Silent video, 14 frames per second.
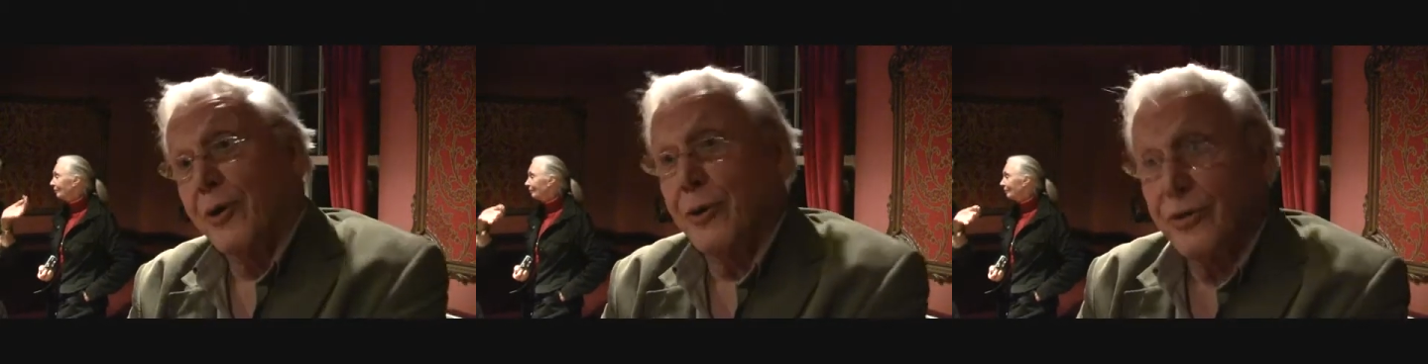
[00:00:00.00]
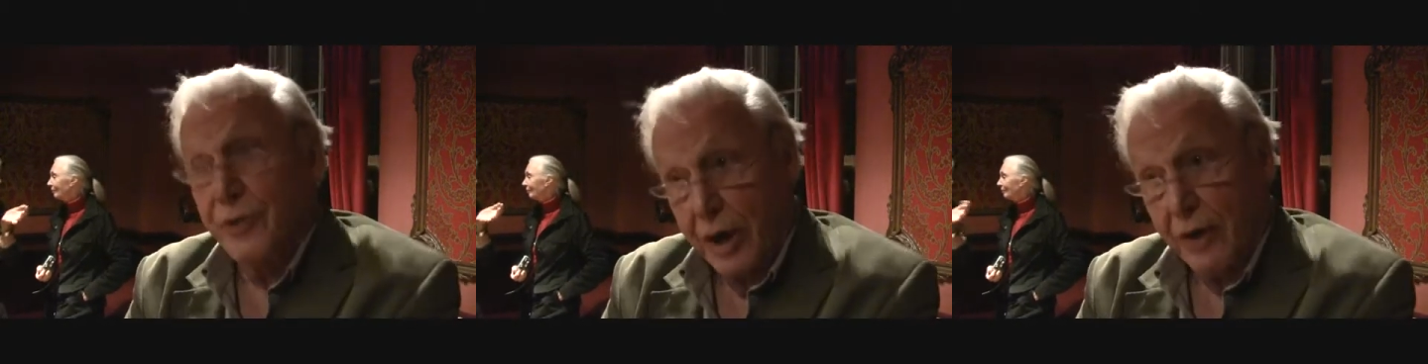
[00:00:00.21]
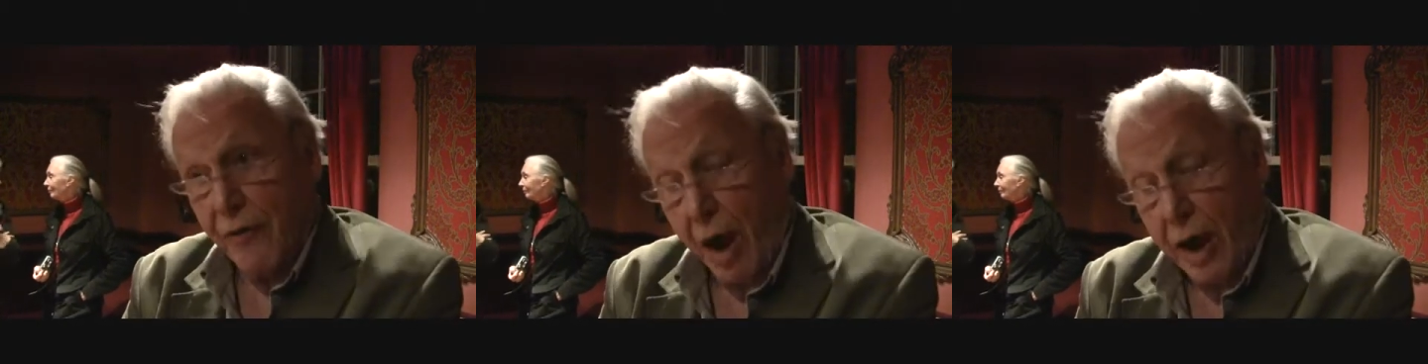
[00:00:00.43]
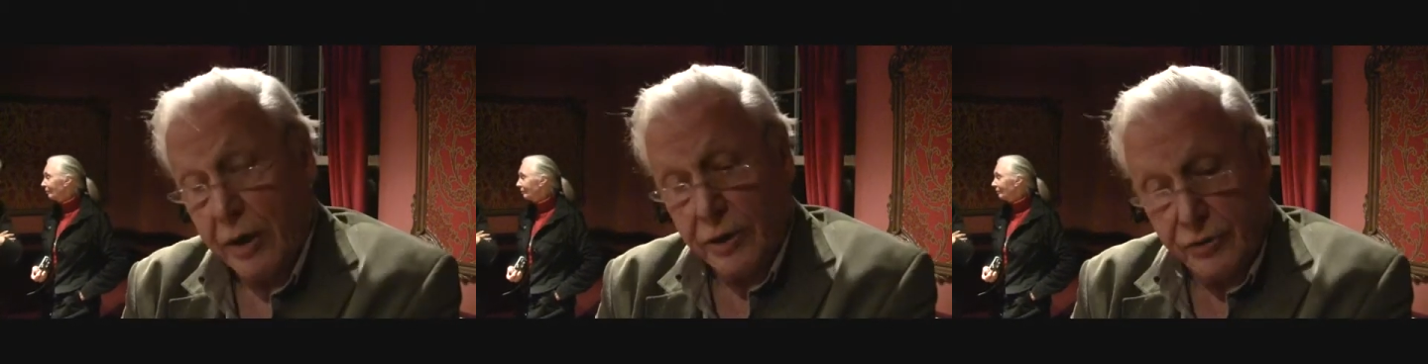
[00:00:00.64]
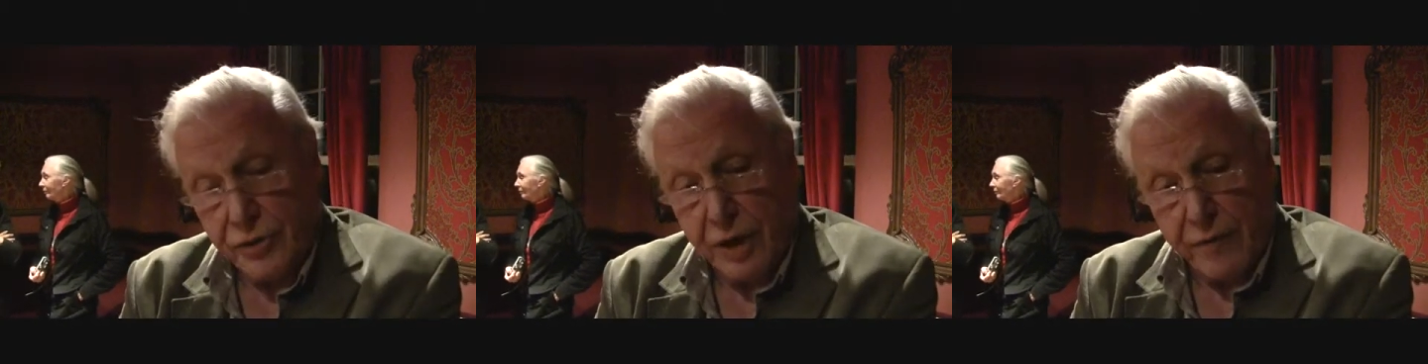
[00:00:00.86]
who is here right
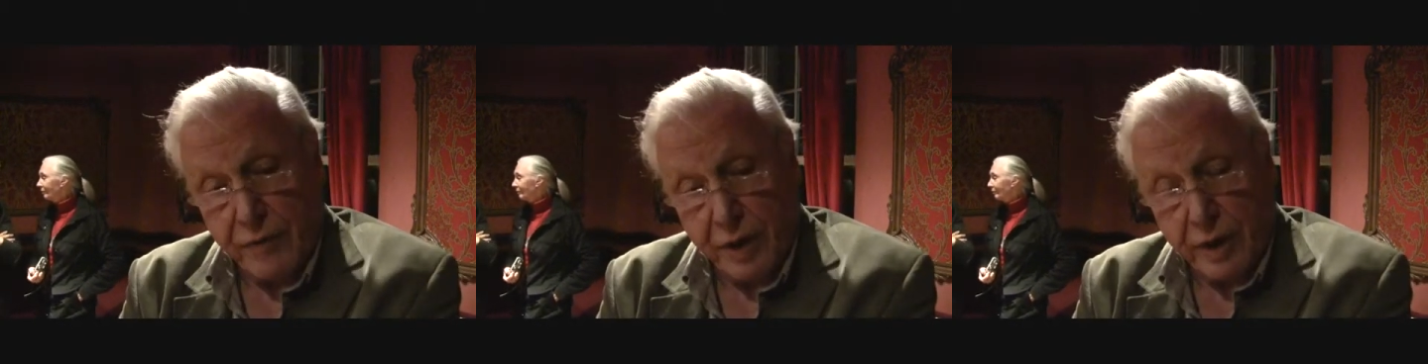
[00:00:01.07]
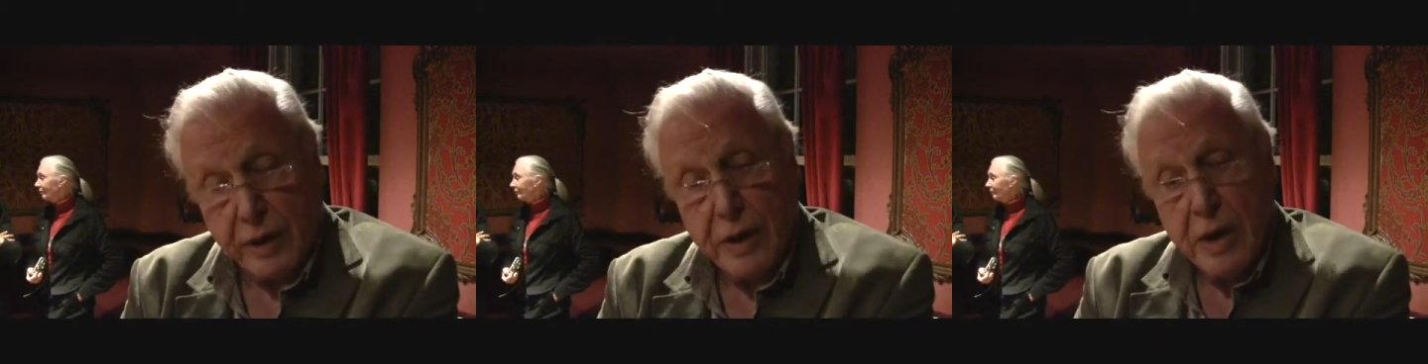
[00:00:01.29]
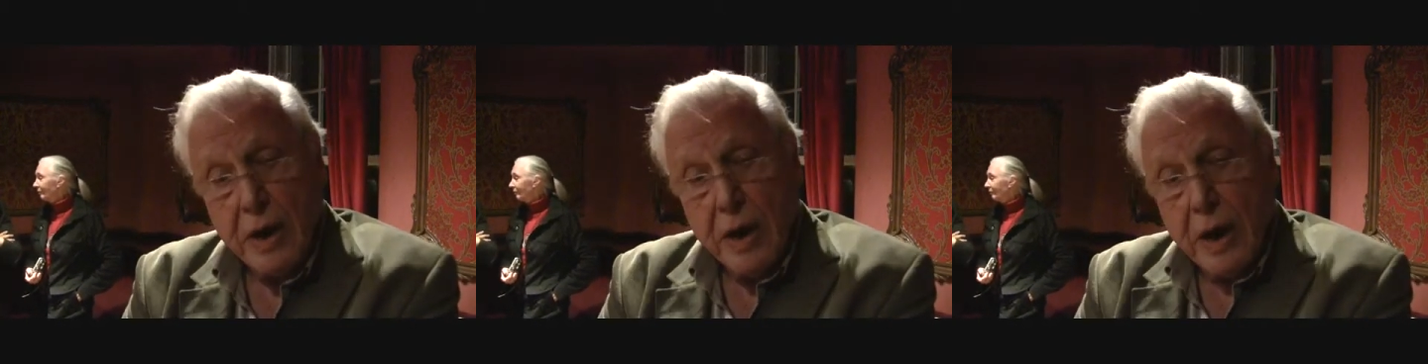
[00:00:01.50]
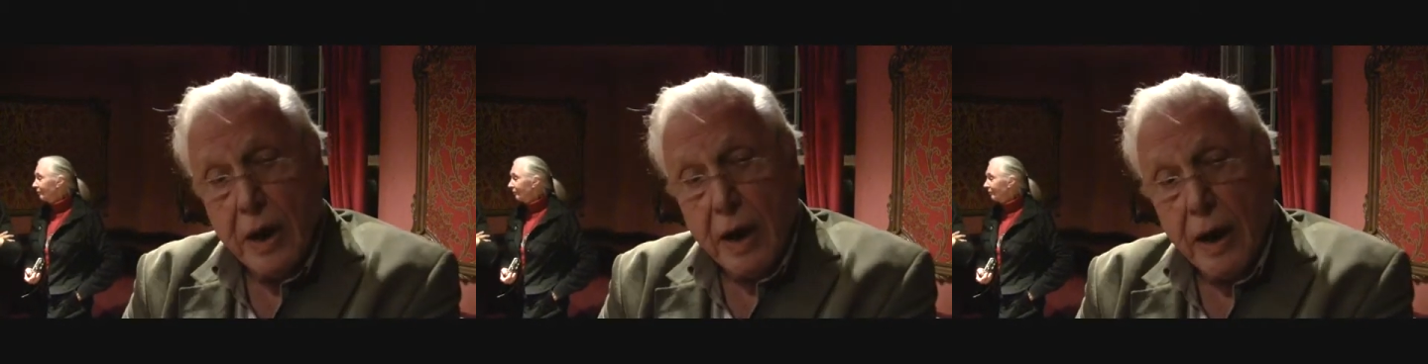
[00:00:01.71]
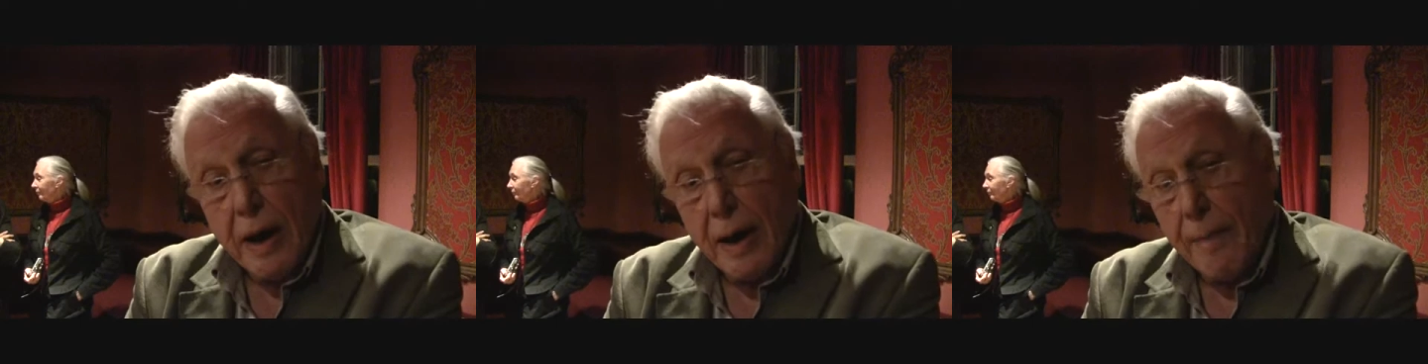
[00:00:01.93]
this evening.
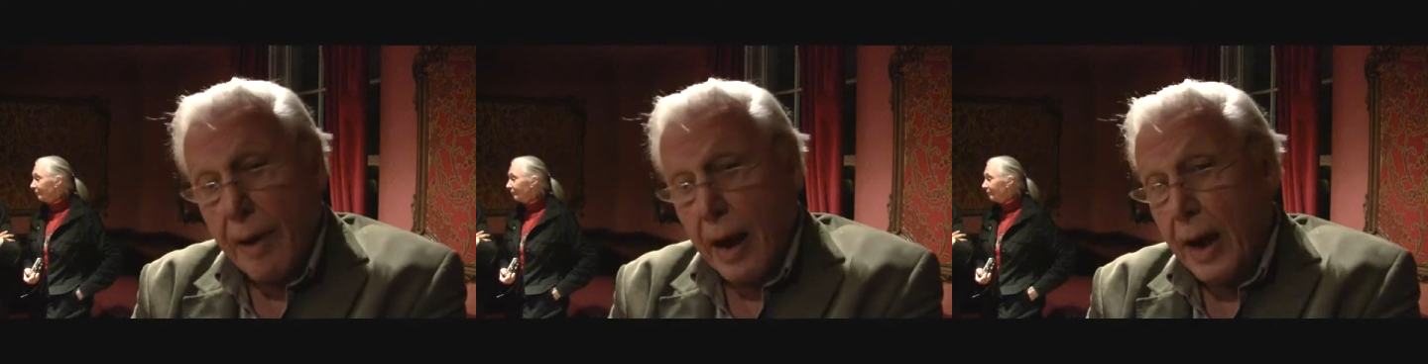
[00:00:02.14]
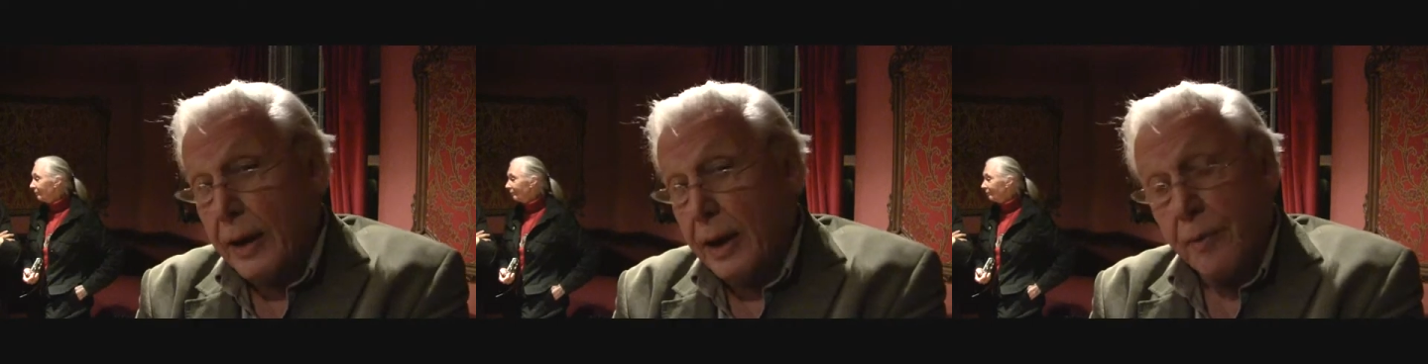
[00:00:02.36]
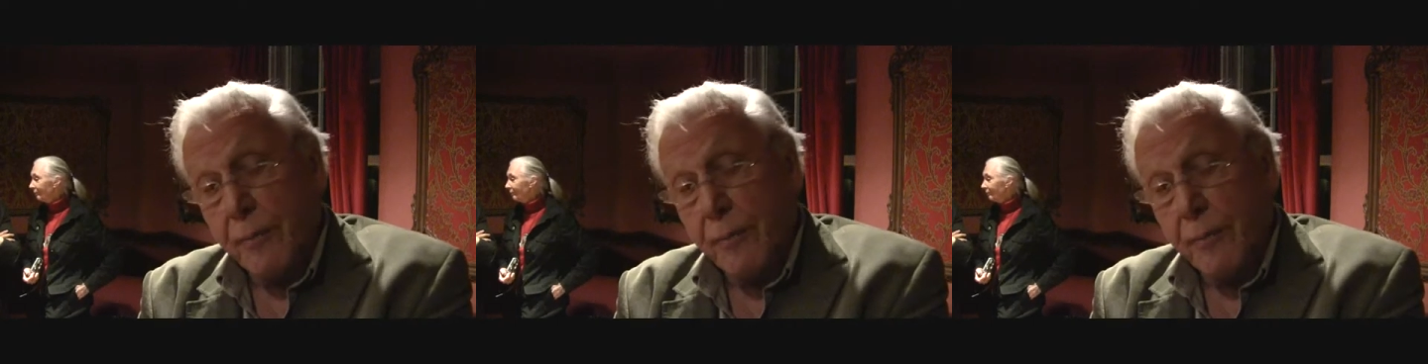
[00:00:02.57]
And